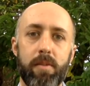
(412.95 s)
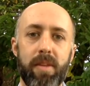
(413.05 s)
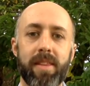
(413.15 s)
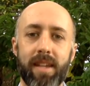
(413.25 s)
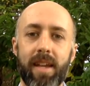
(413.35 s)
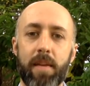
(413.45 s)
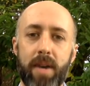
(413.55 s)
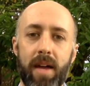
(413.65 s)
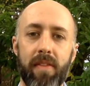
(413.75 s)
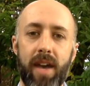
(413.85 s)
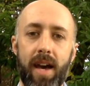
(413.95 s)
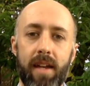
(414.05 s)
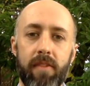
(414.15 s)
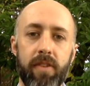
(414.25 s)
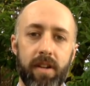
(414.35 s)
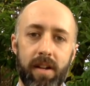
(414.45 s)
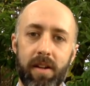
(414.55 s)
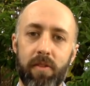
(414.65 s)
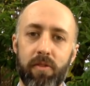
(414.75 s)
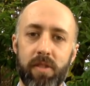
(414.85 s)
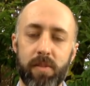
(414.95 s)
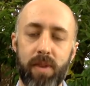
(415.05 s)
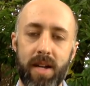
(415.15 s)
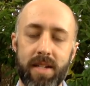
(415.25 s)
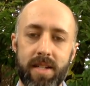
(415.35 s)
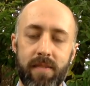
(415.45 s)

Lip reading: thinking about that if you're going to go through this process.